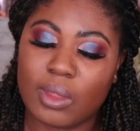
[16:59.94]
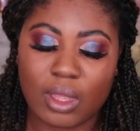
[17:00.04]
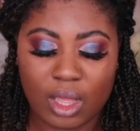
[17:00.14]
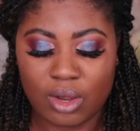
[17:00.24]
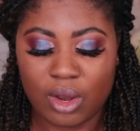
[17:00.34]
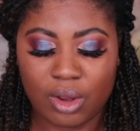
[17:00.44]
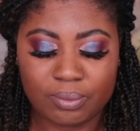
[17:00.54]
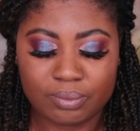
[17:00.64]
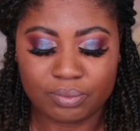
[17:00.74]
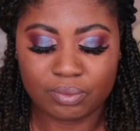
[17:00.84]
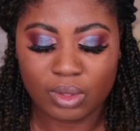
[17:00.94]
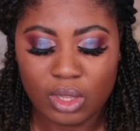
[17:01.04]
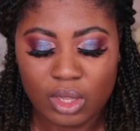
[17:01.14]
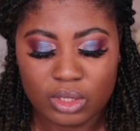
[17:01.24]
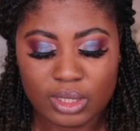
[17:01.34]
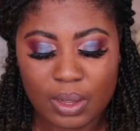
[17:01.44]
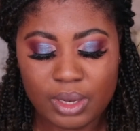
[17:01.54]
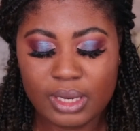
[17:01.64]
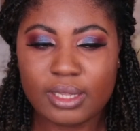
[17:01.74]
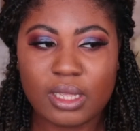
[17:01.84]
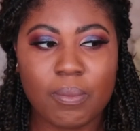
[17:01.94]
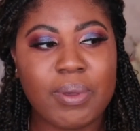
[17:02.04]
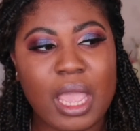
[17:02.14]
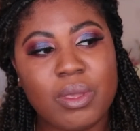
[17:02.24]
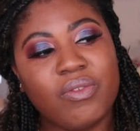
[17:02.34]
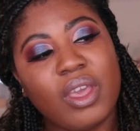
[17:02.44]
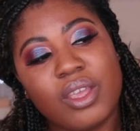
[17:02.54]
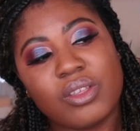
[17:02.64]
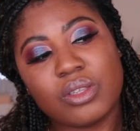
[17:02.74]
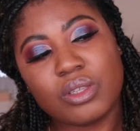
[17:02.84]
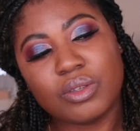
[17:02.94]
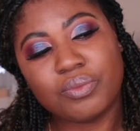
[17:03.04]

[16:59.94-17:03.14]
I don't know. So that one is Babyface.